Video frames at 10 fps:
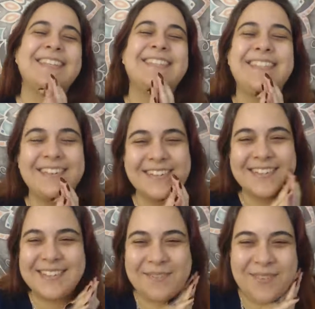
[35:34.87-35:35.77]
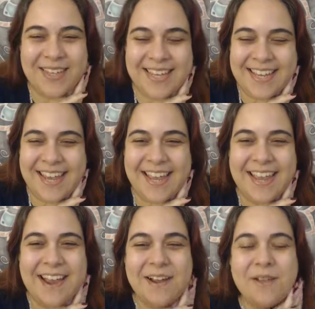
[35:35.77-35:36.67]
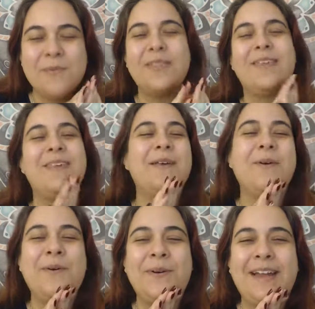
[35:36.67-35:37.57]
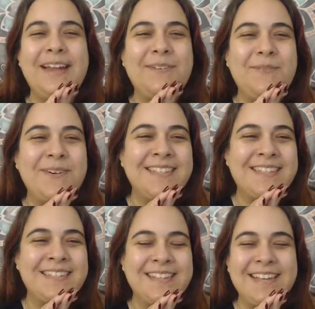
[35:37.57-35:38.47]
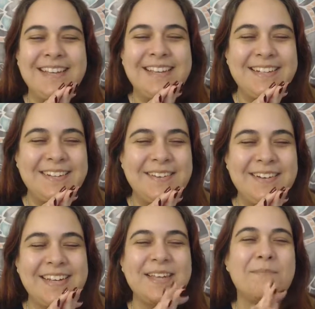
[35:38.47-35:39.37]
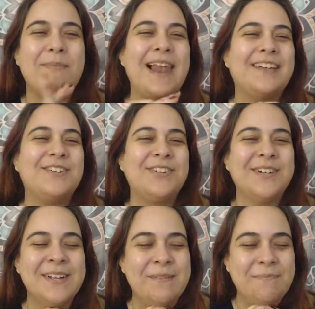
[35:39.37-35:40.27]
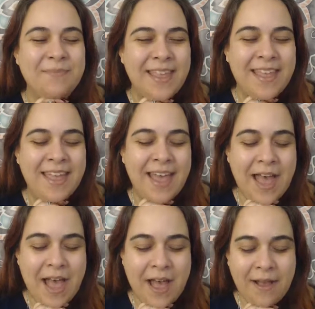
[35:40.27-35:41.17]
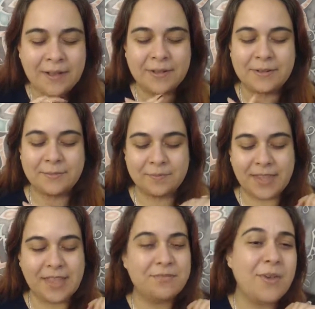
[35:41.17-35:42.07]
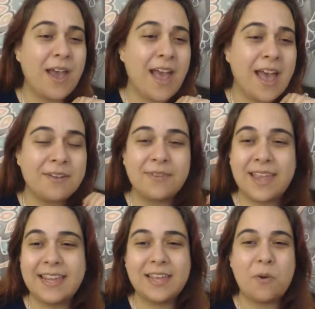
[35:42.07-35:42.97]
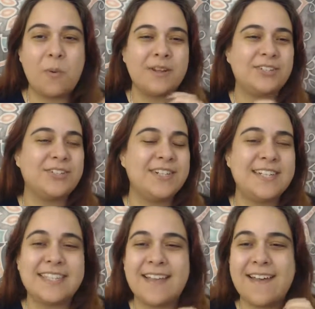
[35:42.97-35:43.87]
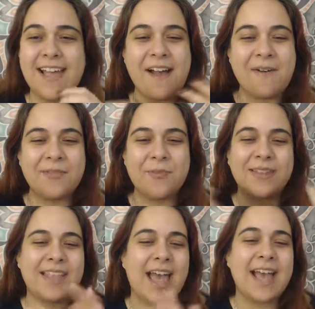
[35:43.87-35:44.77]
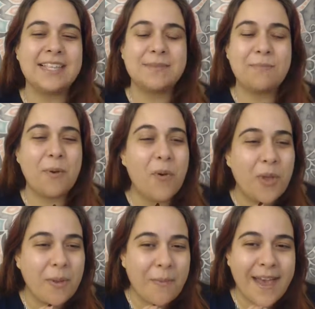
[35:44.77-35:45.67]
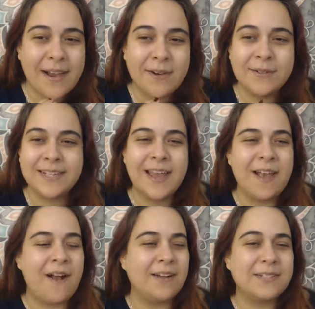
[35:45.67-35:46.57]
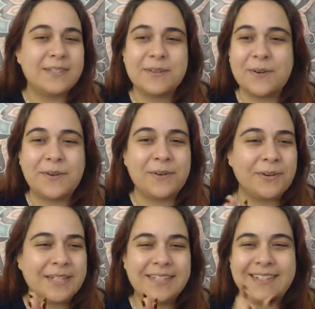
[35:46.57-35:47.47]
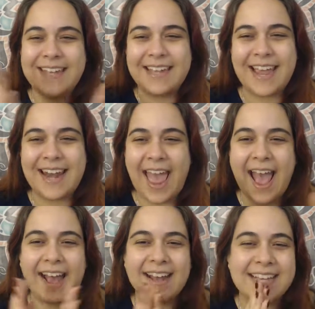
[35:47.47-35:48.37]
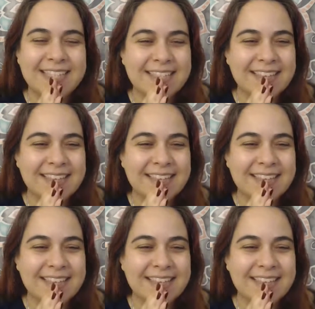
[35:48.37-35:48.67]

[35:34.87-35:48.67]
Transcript: So good to be here with you. It was truly a pleasure. If you have any questions around what I spoke about, also you can ask.